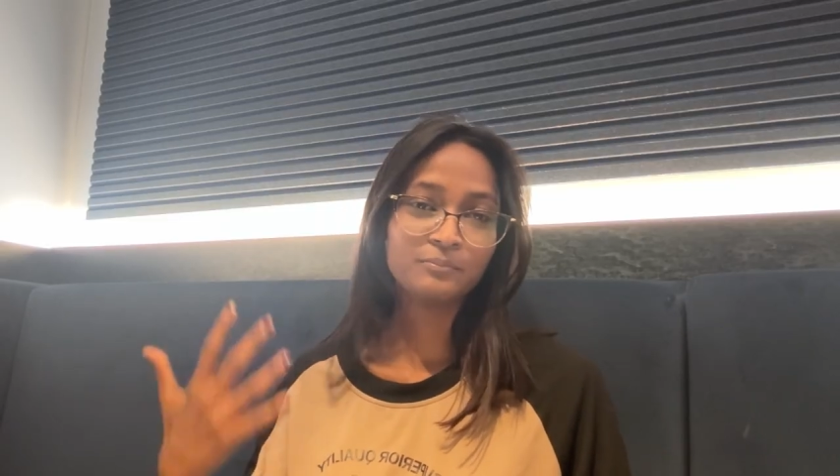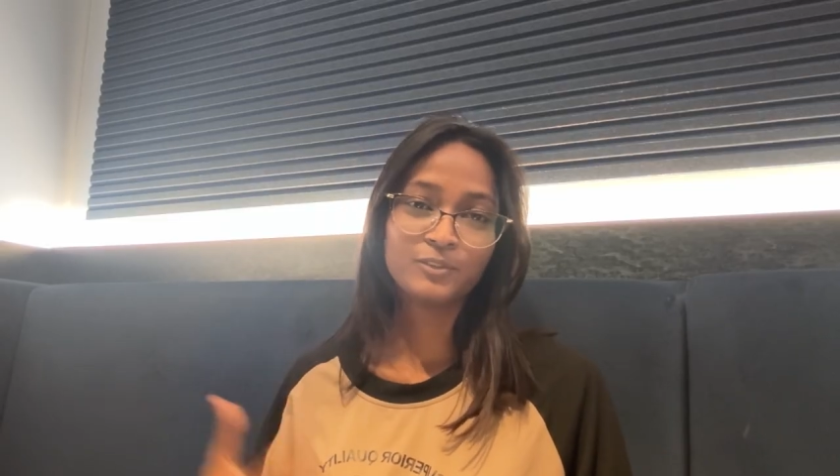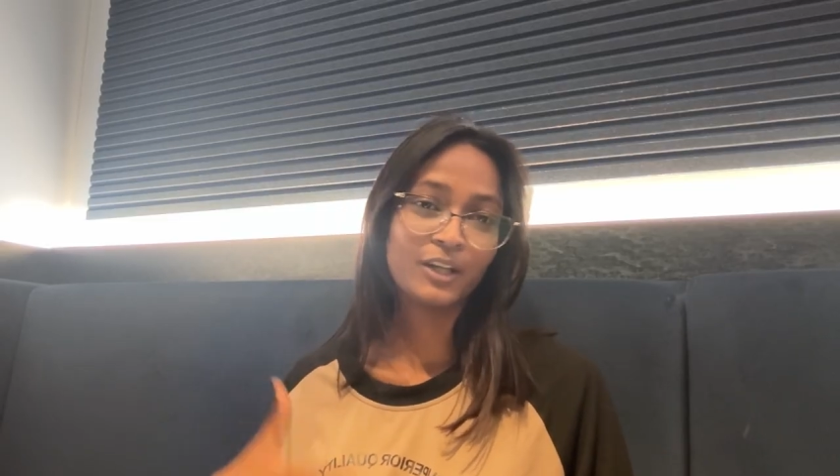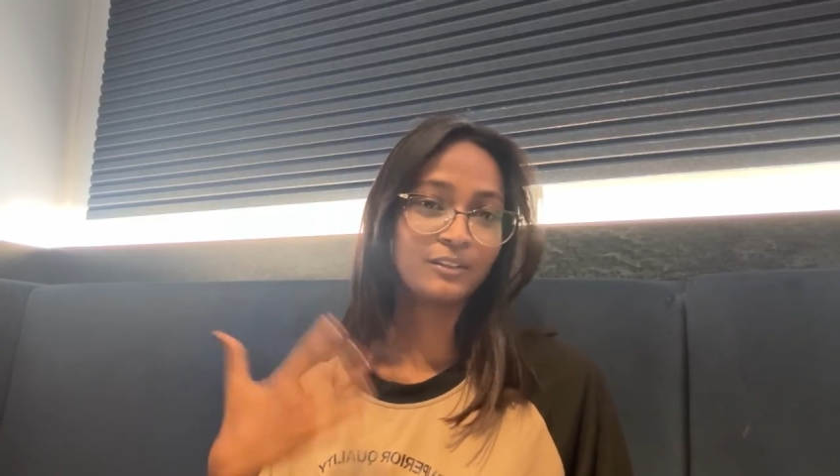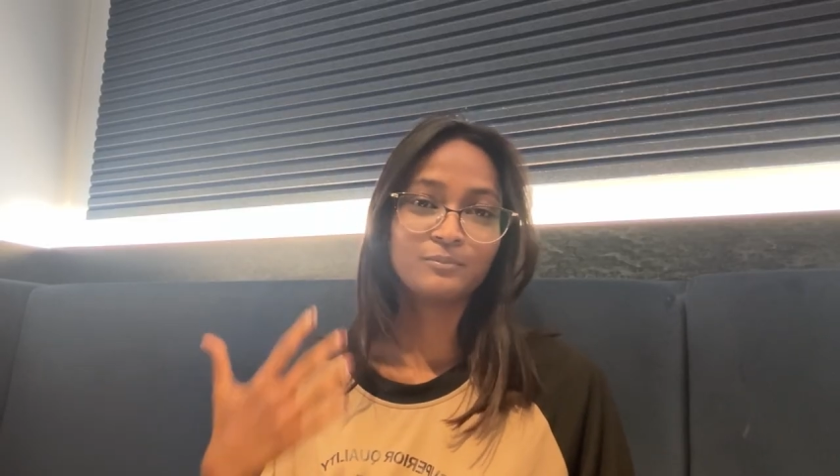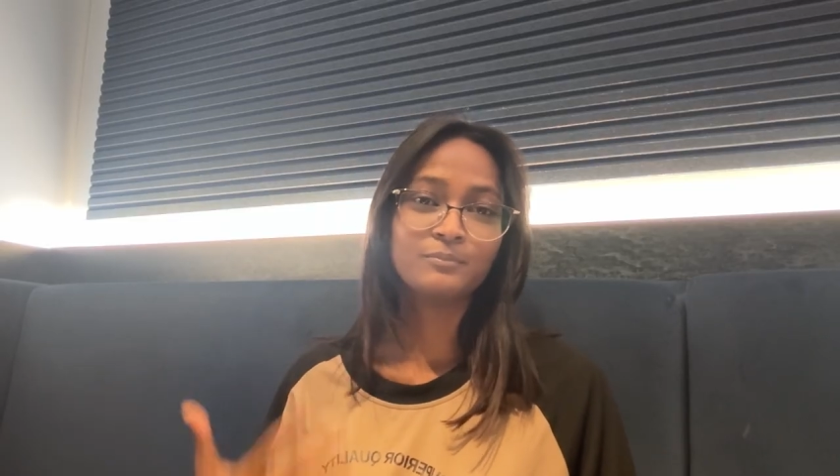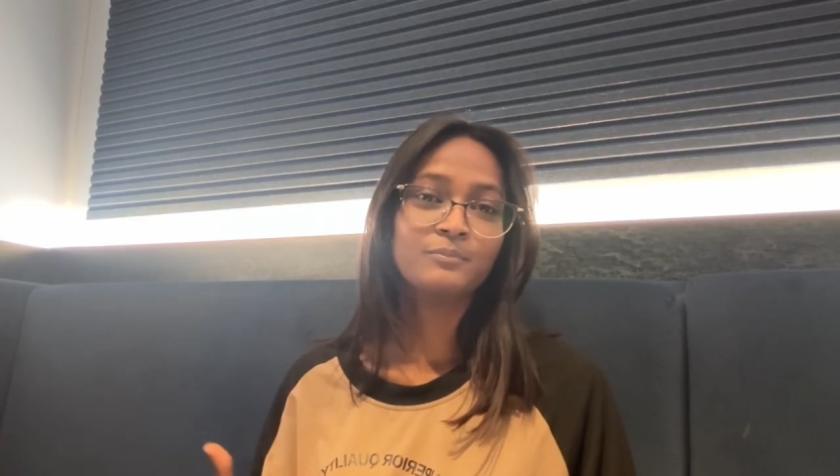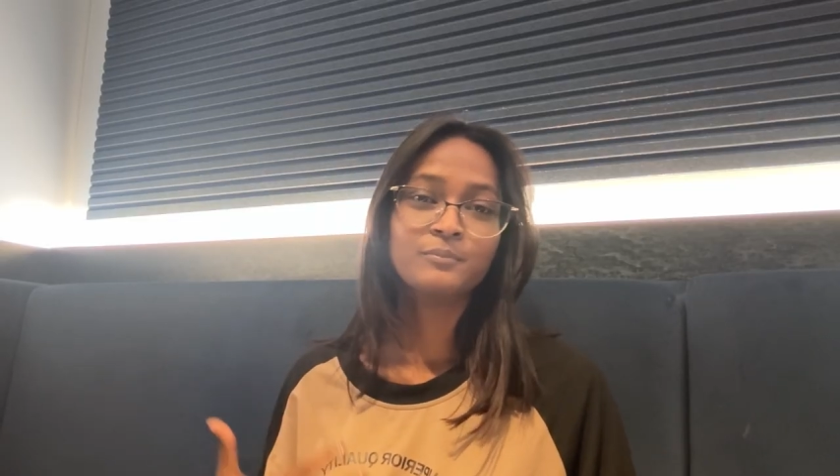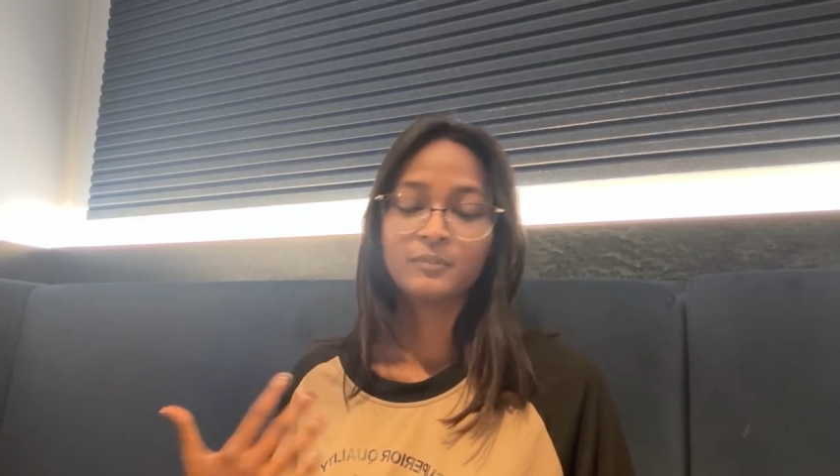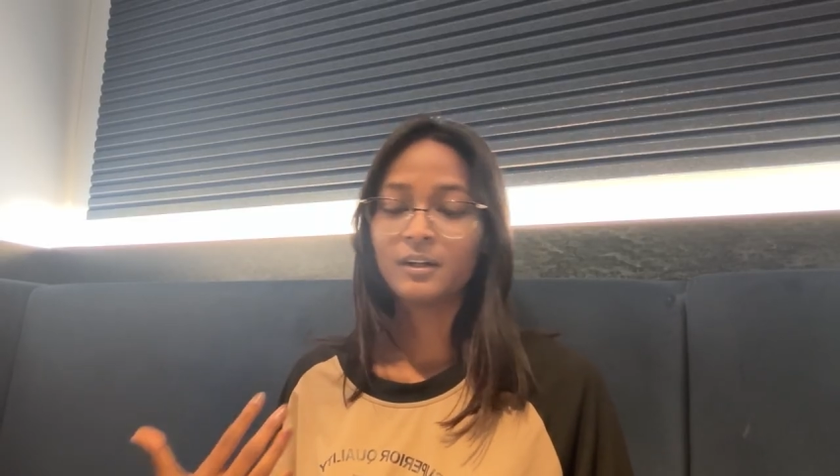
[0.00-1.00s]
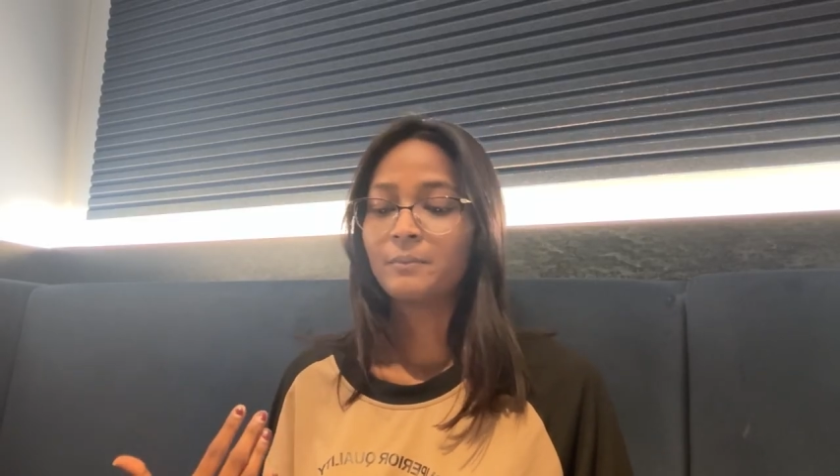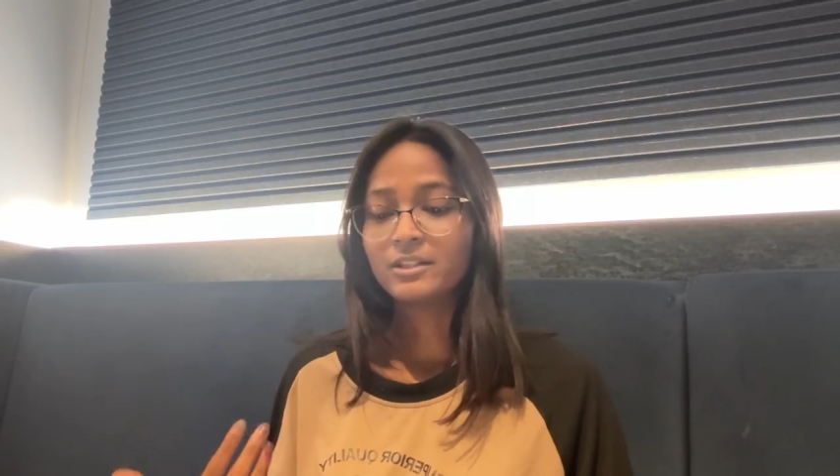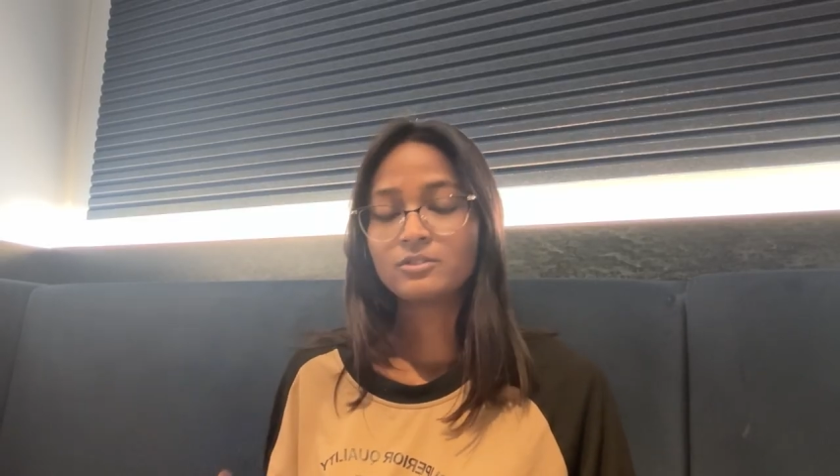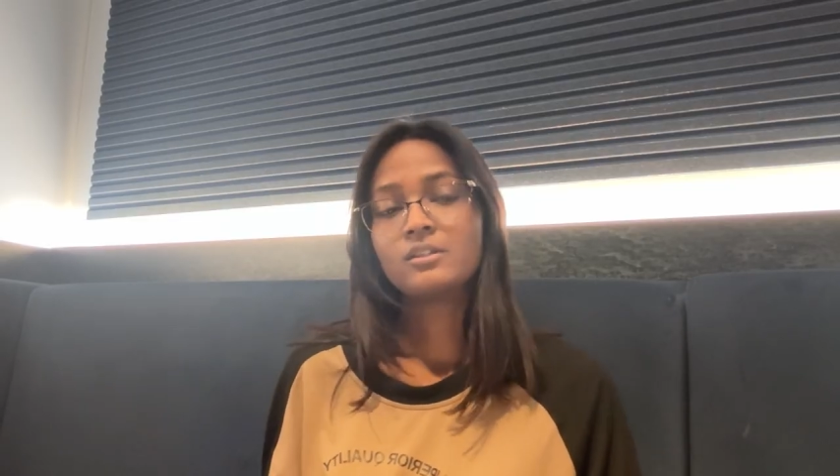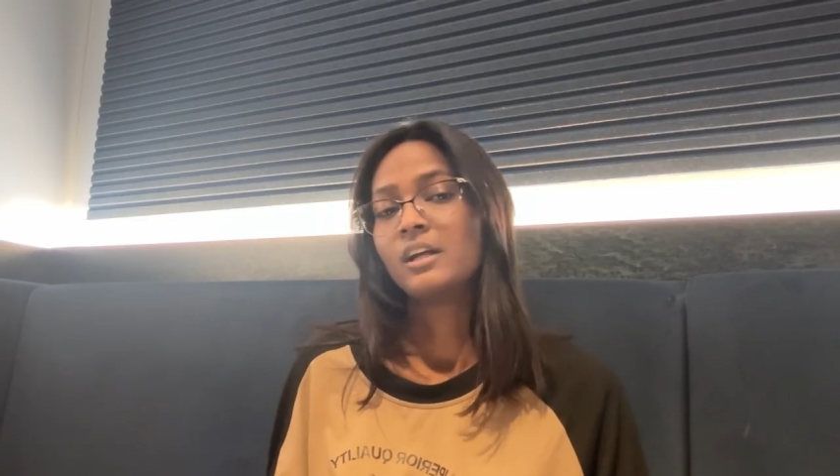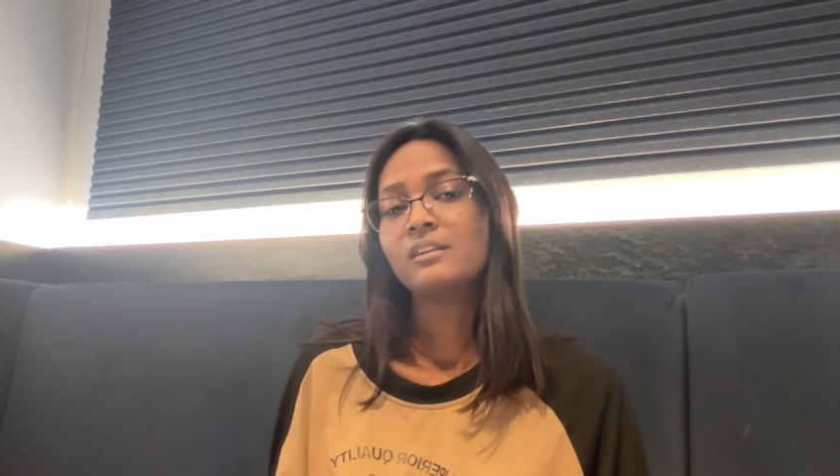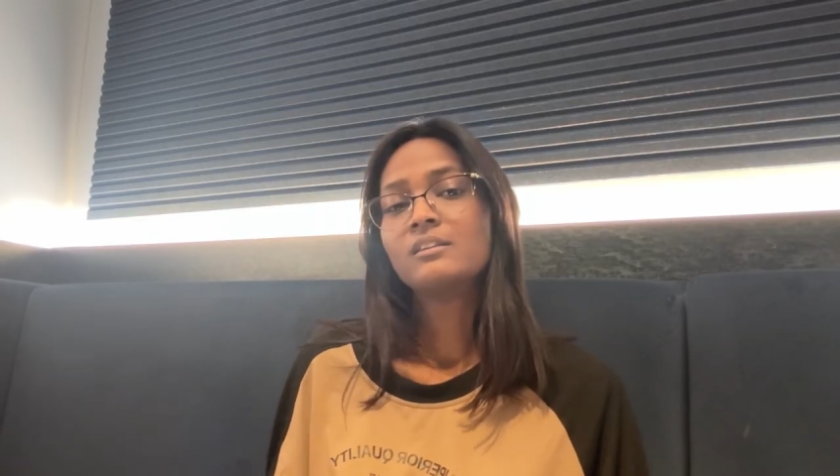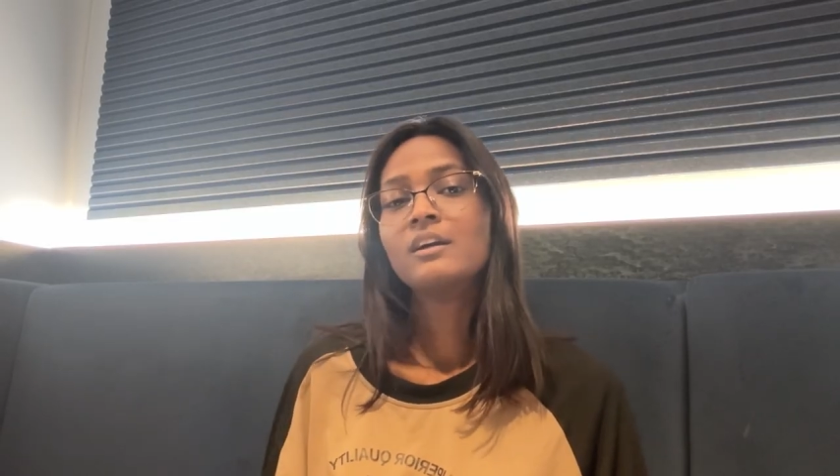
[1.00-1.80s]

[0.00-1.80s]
trying our best to get